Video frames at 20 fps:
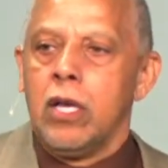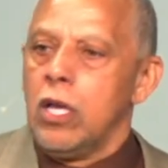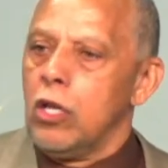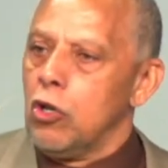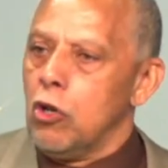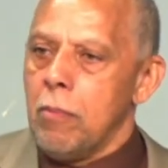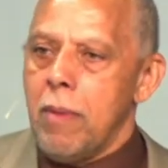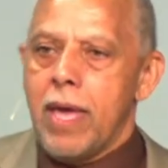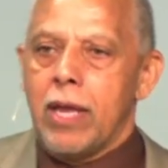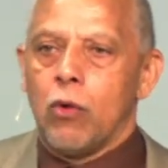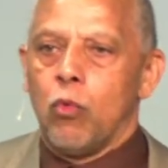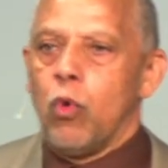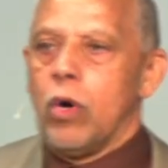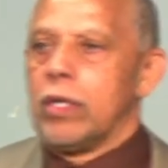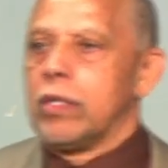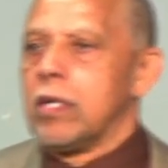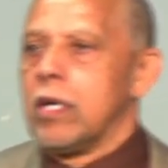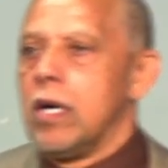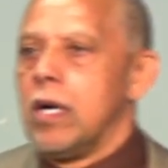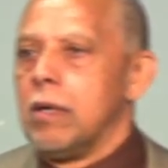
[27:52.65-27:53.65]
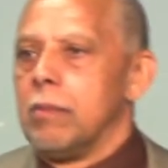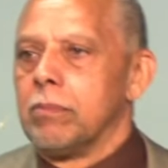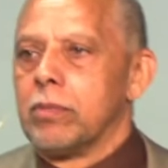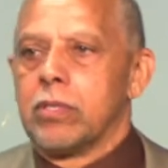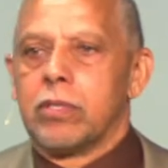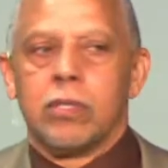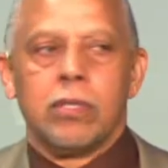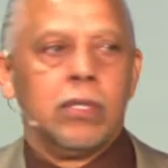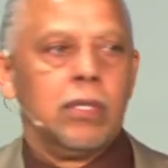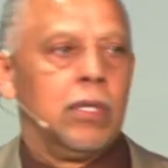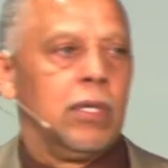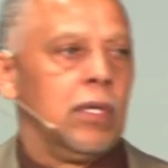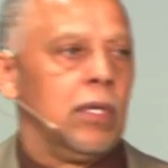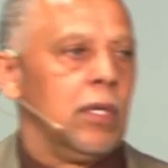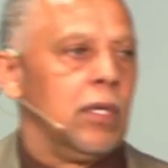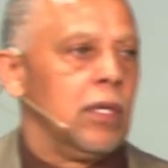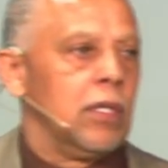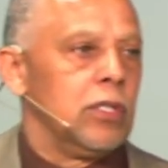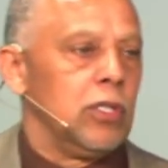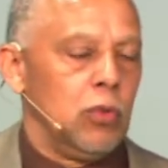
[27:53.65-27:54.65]
No matter what comes,
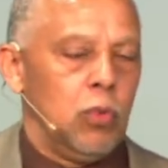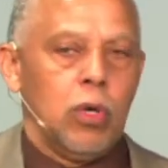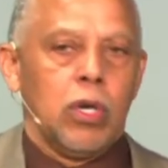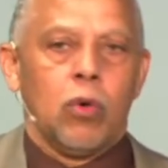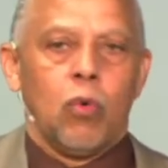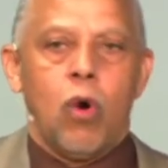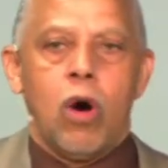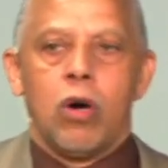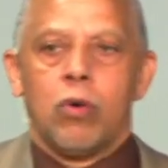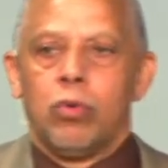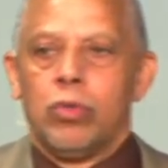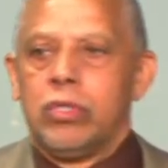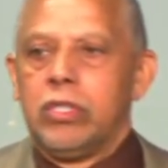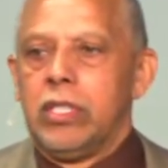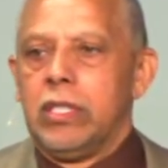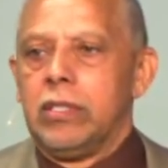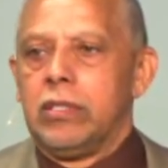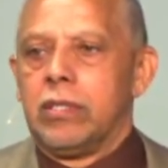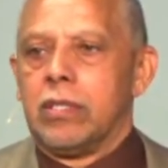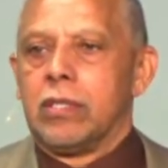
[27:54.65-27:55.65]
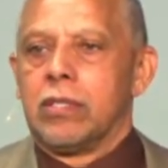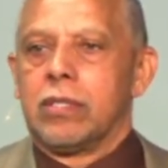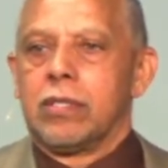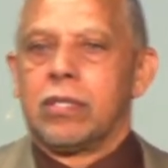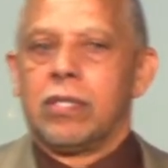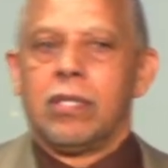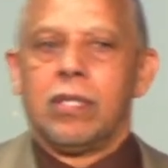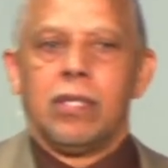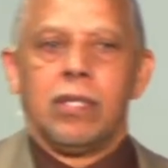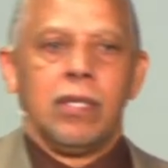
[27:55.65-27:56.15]
you want to walk with Jesus.